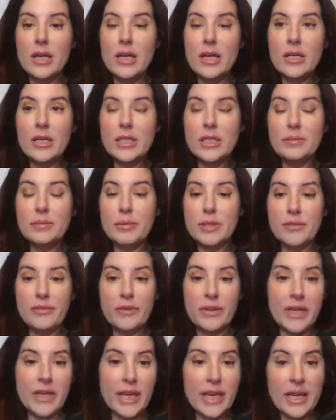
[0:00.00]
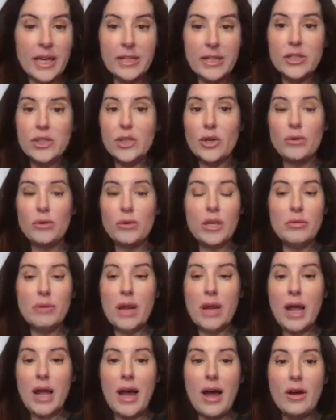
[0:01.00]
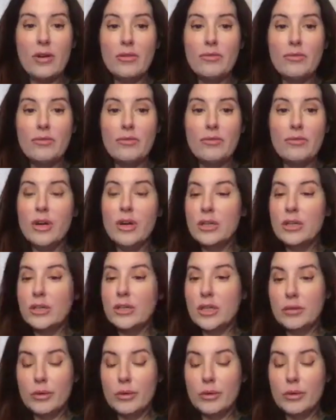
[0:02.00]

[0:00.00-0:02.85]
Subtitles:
Epstein wanted a specific kids.